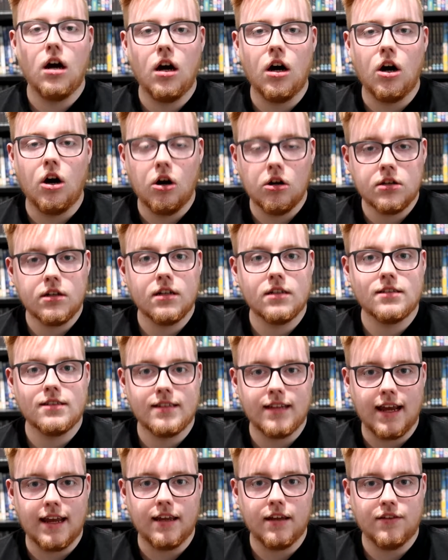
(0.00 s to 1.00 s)
August
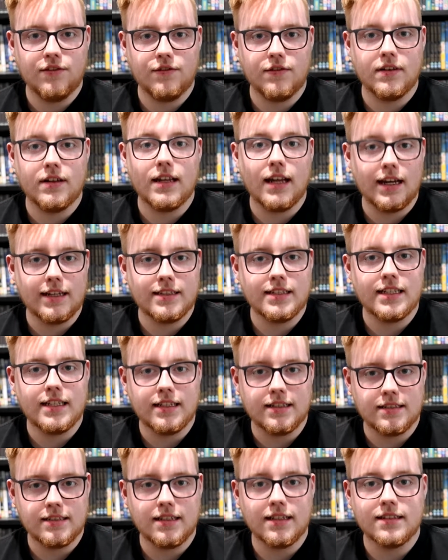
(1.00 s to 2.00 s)
8th,
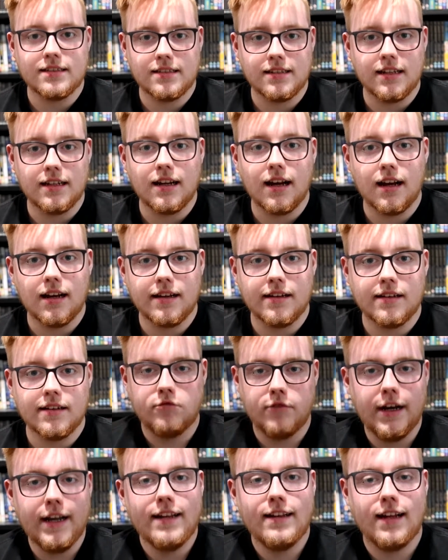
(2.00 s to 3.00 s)
1969.
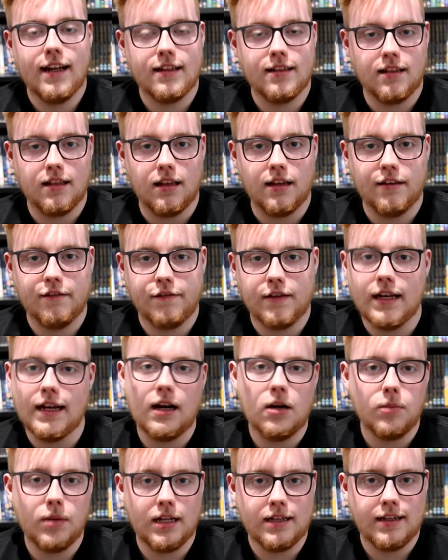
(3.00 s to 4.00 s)
Rick and Cliff are
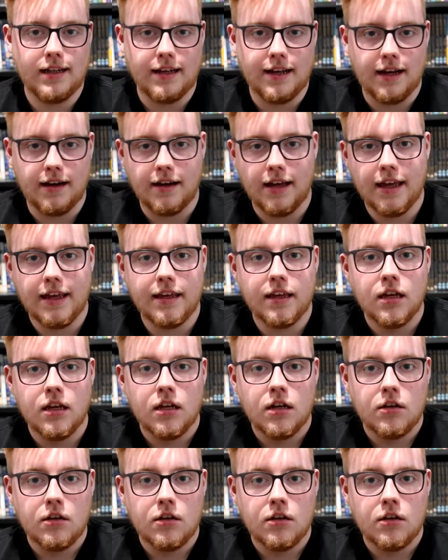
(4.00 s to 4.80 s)
now back in LA.